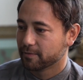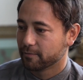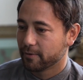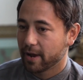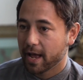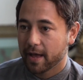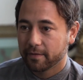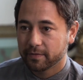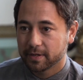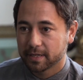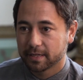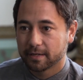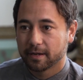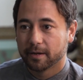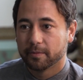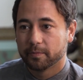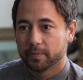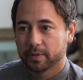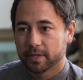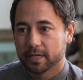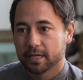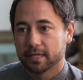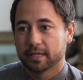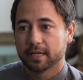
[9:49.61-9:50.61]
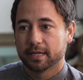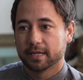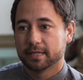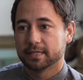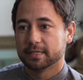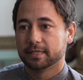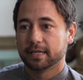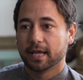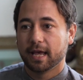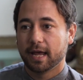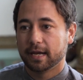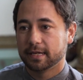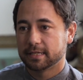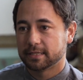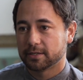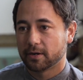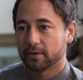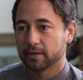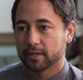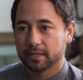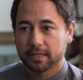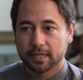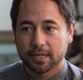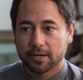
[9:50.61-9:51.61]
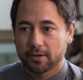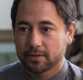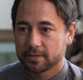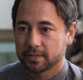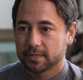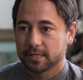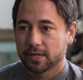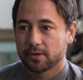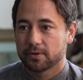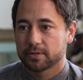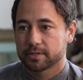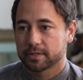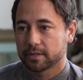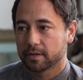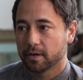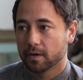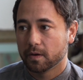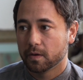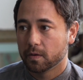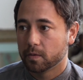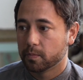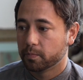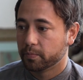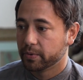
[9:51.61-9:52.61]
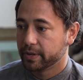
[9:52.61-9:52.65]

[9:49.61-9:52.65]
rafting company that his dad started years and years ago,